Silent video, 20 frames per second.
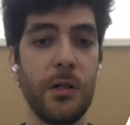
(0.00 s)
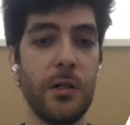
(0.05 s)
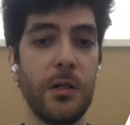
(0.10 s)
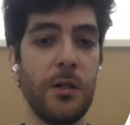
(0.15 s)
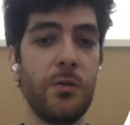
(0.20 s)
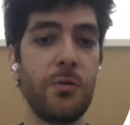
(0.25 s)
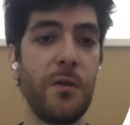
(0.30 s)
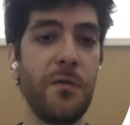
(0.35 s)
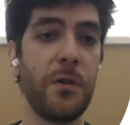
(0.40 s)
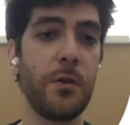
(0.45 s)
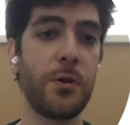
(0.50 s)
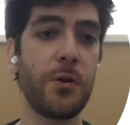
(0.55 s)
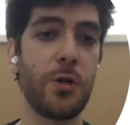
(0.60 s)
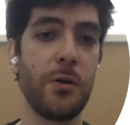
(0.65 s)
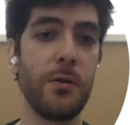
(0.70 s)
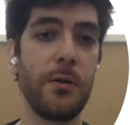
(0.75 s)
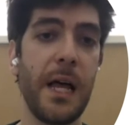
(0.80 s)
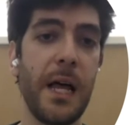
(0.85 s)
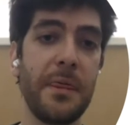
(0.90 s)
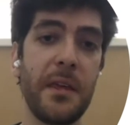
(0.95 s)
and turn it
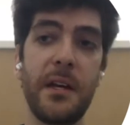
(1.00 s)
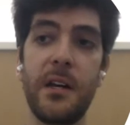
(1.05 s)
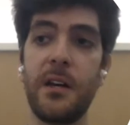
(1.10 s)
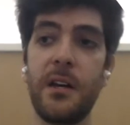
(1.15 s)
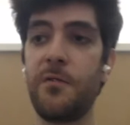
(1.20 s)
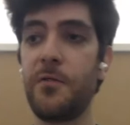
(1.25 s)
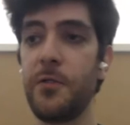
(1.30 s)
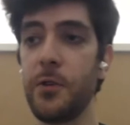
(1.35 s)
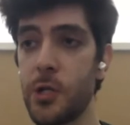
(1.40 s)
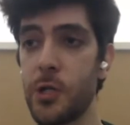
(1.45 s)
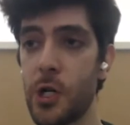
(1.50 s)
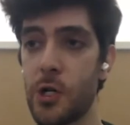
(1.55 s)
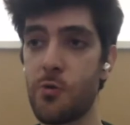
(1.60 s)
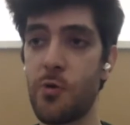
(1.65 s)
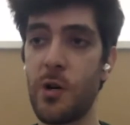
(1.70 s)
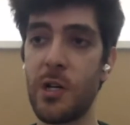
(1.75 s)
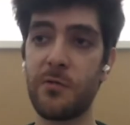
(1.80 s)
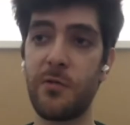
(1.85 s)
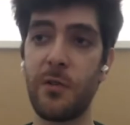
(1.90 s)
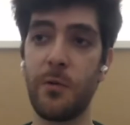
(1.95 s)
into a future, and then the
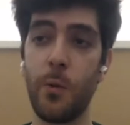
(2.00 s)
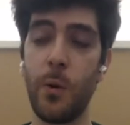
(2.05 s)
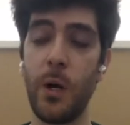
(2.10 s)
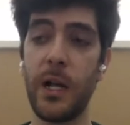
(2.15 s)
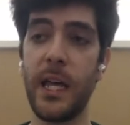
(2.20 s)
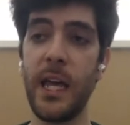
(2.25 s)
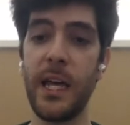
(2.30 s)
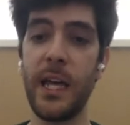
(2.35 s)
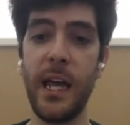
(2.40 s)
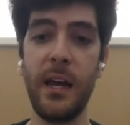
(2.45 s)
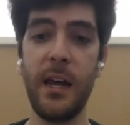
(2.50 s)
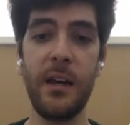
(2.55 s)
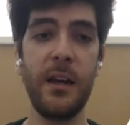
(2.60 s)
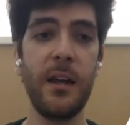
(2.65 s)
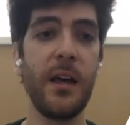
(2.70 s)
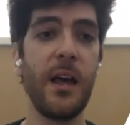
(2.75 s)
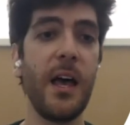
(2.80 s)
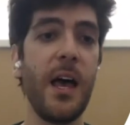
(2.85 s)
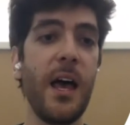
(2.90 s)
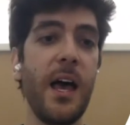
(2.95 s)
future transfer will
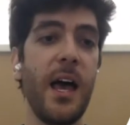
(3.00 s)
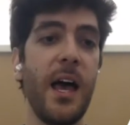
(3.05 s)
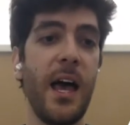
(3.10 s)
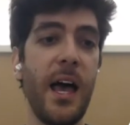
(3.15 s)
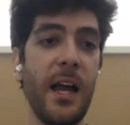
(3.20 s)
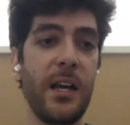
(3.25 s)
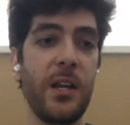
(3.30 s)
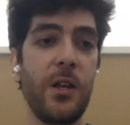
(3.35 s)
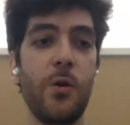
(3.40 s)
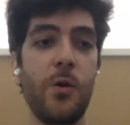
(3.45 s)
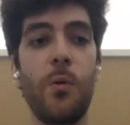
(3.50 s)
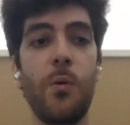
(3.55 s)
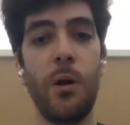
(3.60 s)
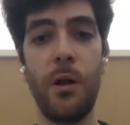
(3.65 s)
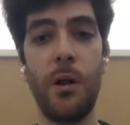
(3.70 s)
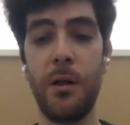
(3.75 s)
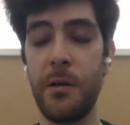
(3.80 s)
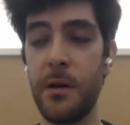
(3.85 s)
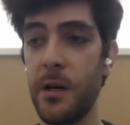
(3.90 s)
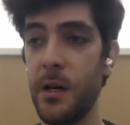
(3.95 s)
kick in,
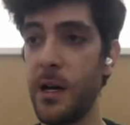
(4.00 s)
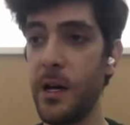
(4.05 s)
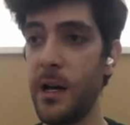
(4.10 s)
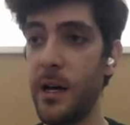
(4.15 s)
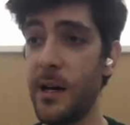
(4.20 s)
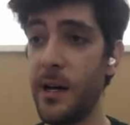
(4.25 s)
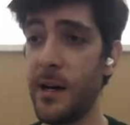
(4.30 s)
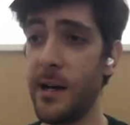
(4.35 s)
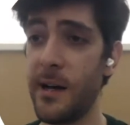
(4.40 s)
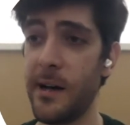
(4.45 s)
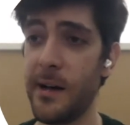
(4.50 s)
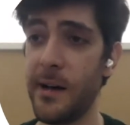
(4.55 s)
and you will